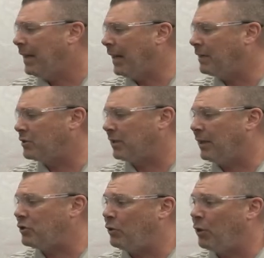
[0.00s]
and just to
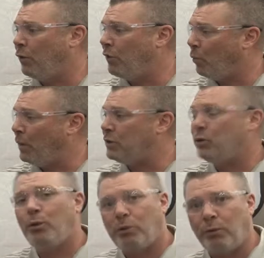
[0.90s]
let you know that we
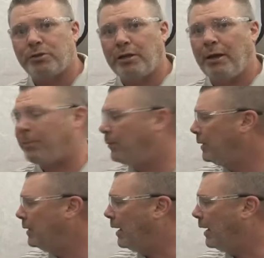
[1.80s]
do close couple